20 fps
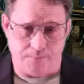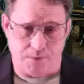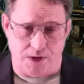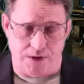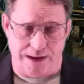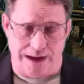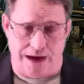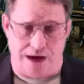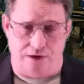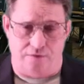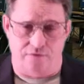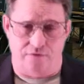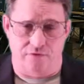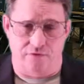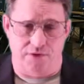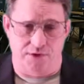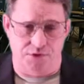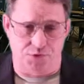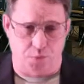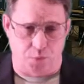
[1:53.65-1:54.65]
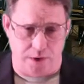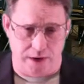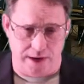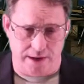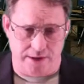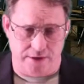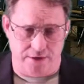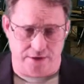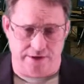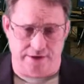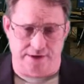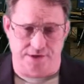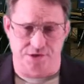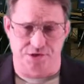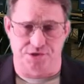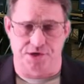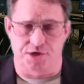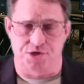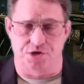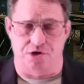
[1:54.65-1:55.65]
Now for this week, you're going to
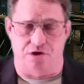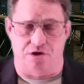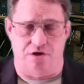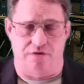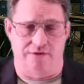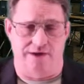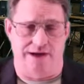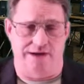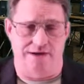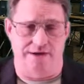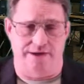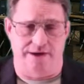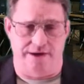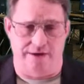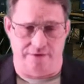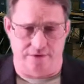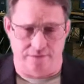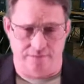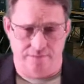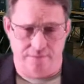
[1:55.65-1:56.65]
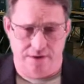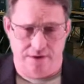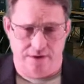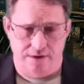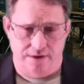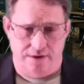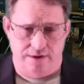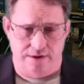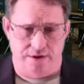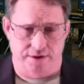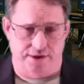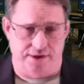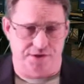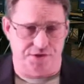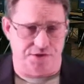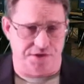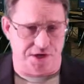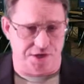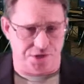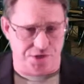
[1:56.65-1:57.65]
stitch all that together. You're going to
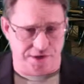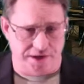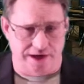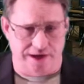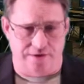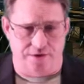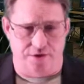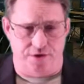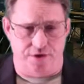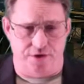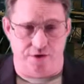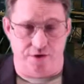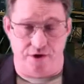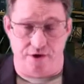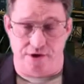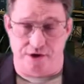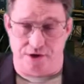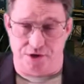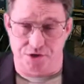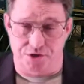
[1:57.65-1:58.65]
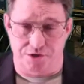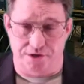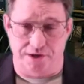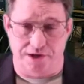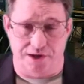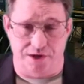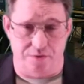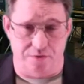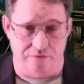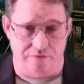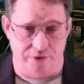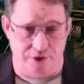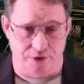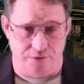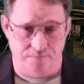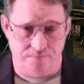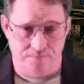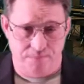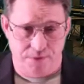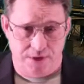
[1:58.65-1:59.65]
stitch together your introduction and lit
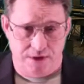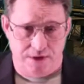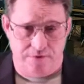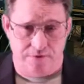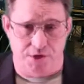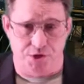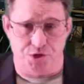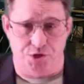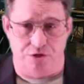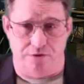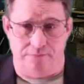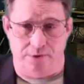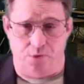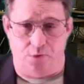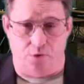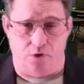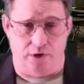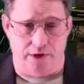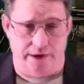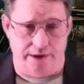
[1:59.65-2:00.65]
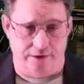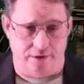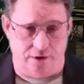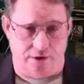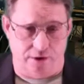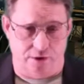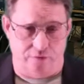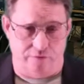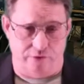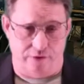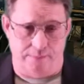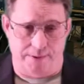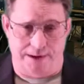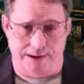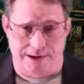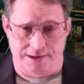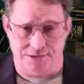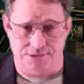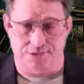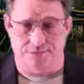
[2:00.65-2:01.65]
review that you have been working on over the
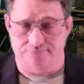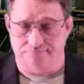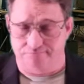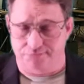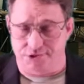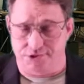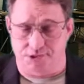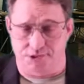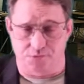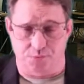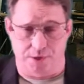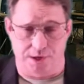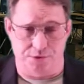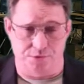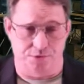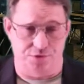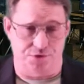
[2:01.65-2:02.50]
past 6 weeks or